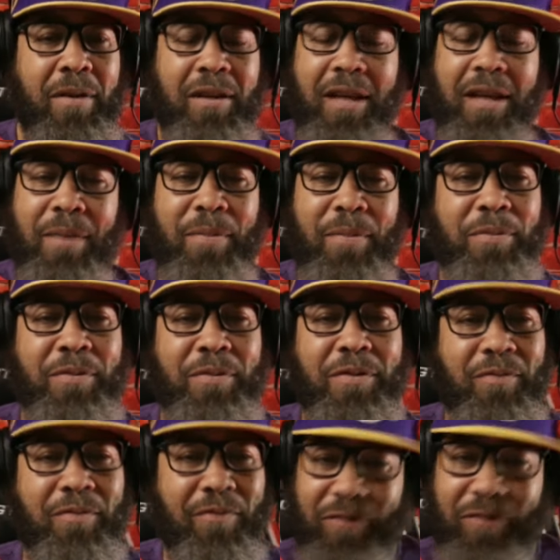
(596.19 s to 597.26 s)
A lot of people
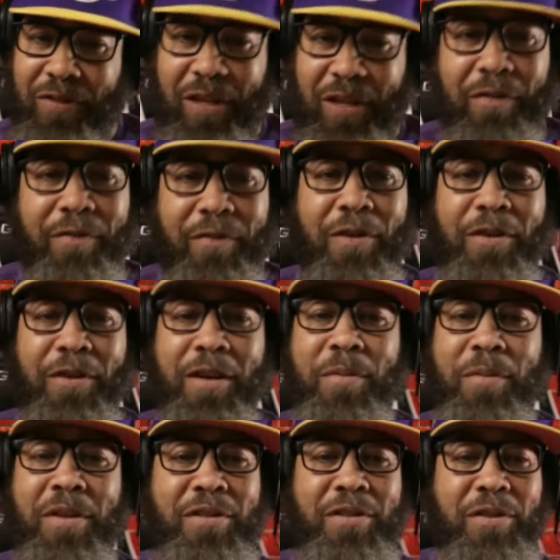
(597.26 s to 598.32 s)
still feel that
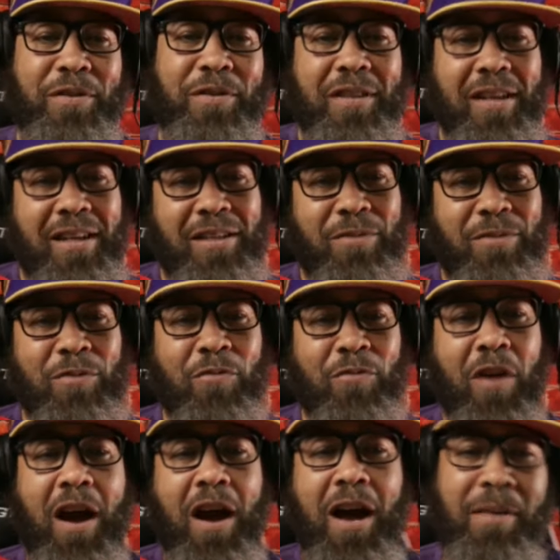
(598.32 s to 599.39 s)
Minnesota Lynx was
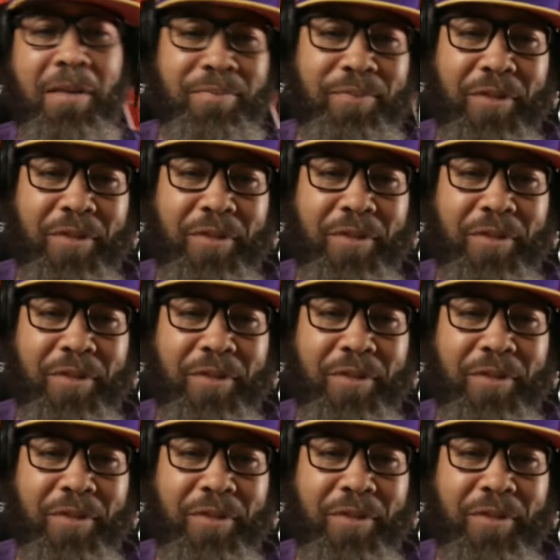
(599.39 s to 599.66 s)
robbed.